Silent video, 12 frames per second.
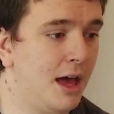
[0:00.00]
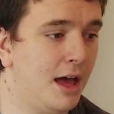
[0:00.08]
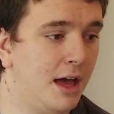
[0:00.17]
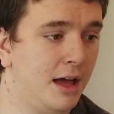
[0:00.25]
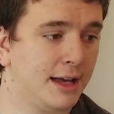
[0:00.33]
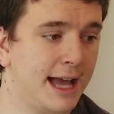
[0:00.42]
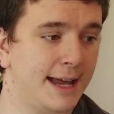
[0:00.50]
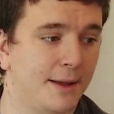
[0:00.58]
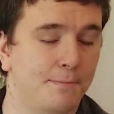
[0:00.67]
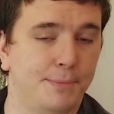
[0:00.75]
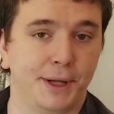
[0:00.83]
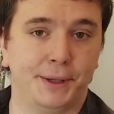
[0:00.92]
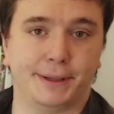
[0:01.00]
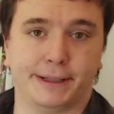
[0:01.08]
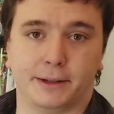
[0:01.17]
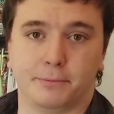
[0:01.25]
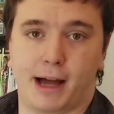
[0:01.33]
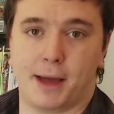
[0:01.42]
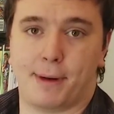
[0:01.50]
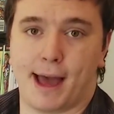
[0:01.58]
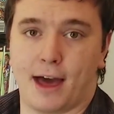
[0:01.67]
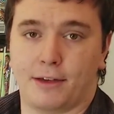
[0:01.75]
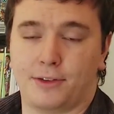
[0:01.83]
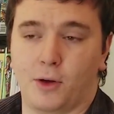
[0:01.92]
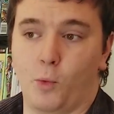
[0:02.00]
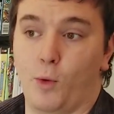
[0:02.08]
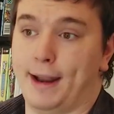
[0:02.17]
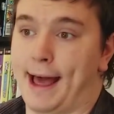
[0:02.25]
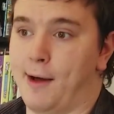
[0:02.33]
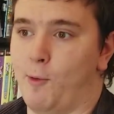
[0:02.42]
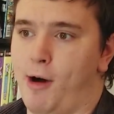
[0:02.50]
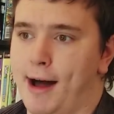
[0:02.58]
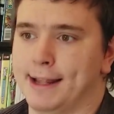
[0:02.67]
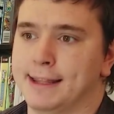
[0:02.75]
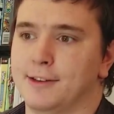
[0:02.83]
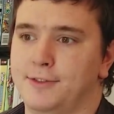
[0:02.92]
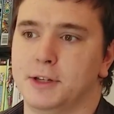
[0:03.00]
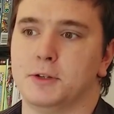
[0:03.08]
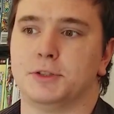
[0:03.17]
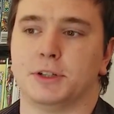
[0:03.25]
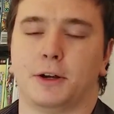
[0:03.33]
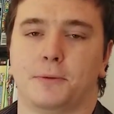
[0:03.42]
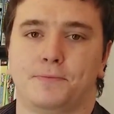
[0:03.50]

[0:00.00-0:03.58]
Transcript: kind of building my path to what I want in the future,